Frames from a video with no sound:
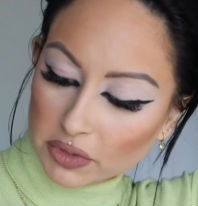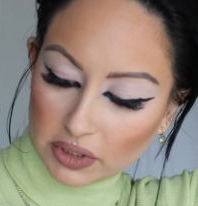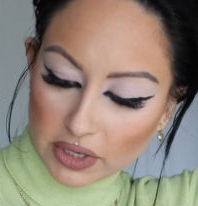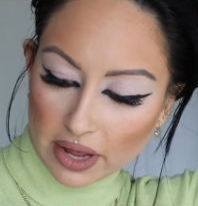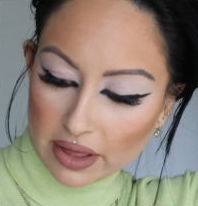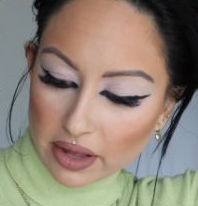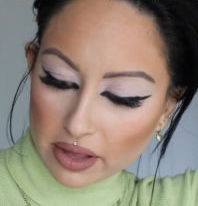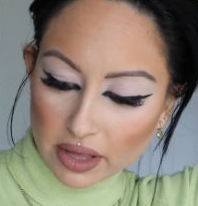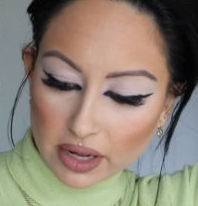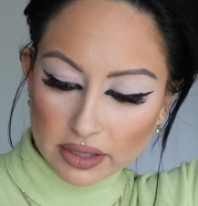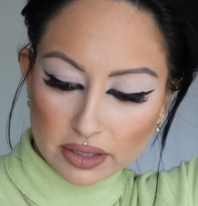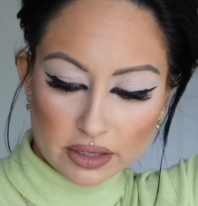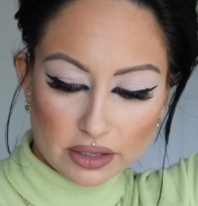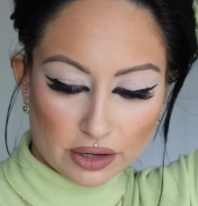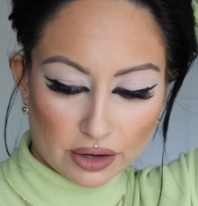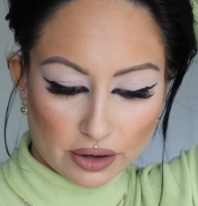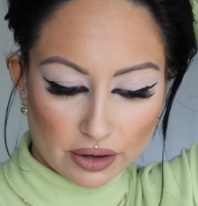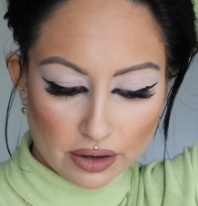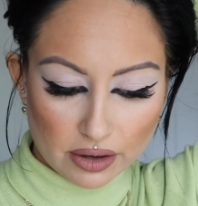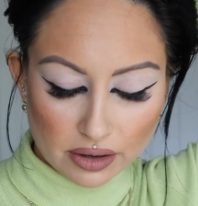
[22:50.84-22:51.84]
I think that's
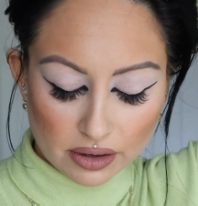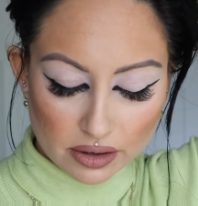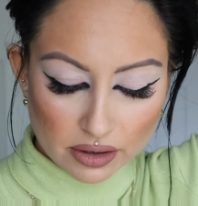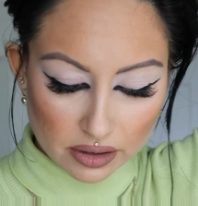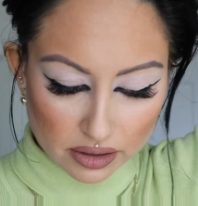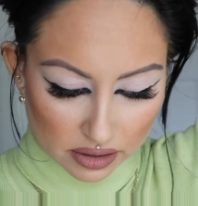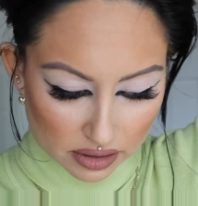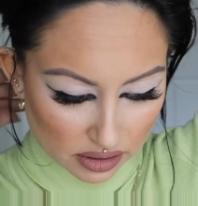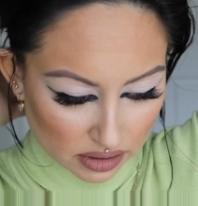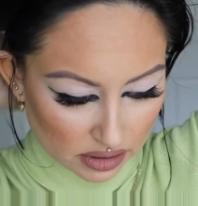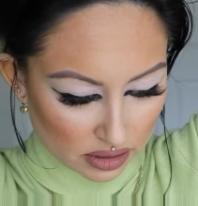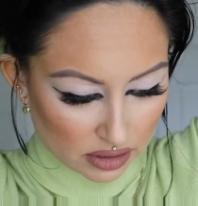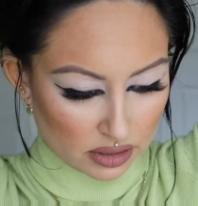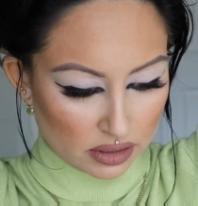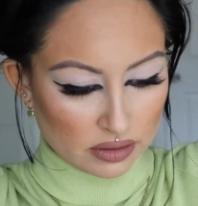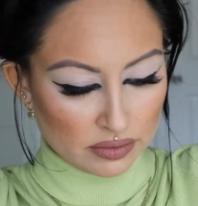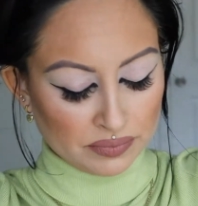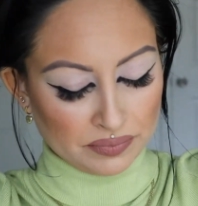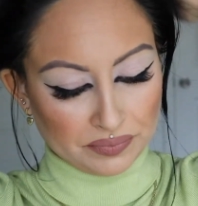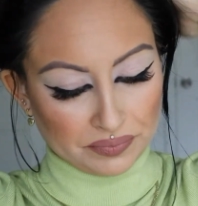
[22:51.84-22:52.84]
good. Oh
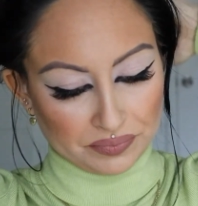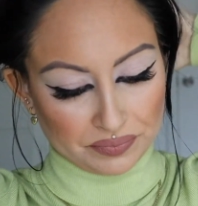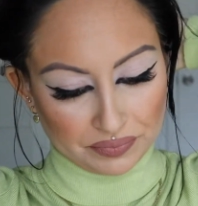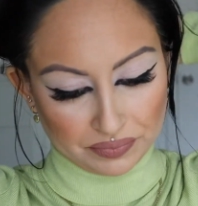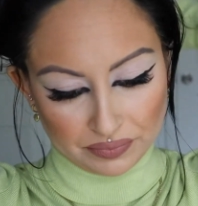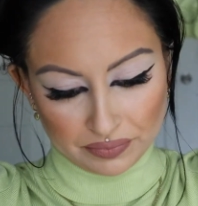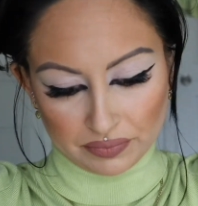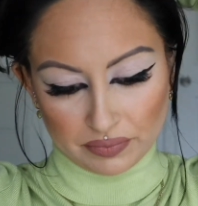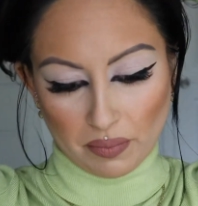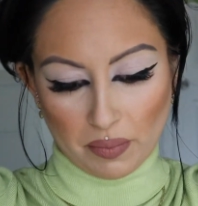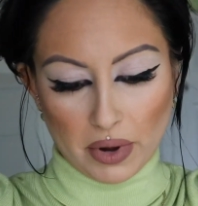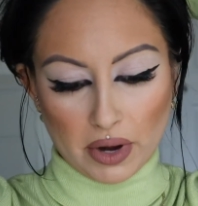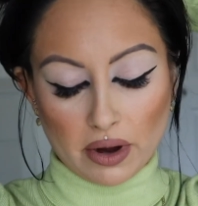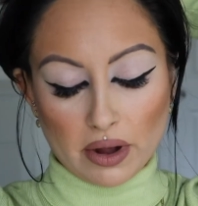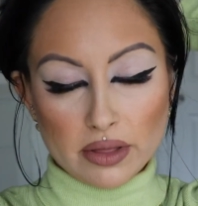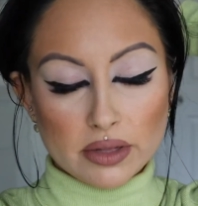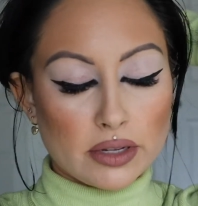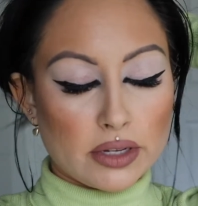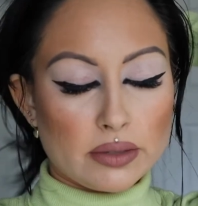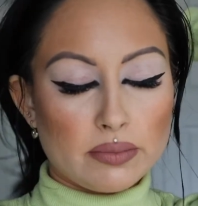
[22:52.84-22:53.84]
my
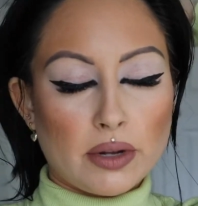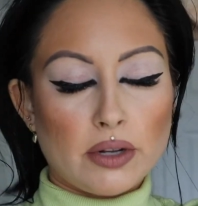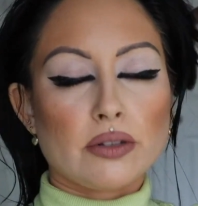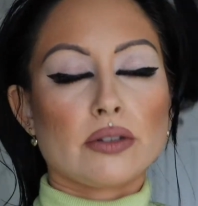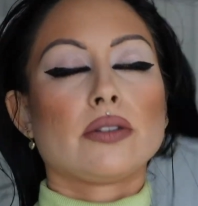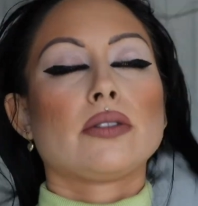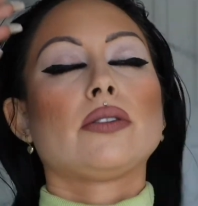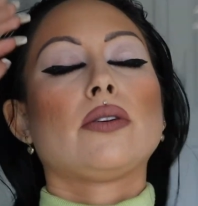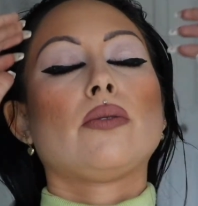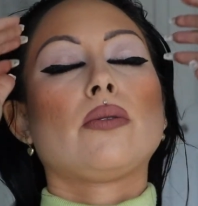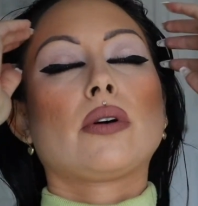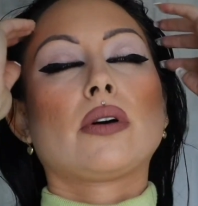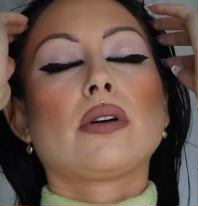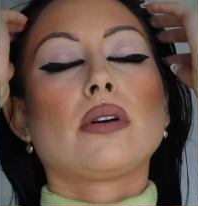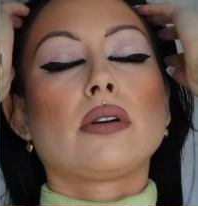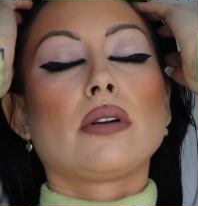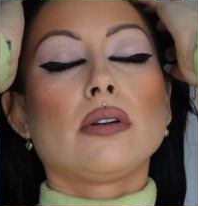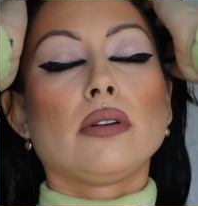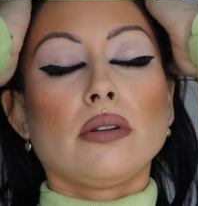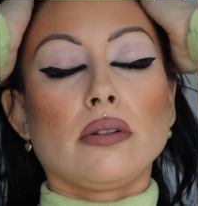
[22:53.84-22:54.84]
God, this smells so
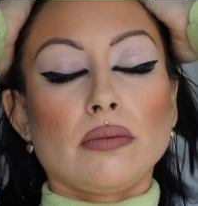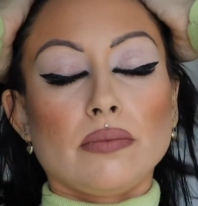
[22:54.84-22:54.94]
good.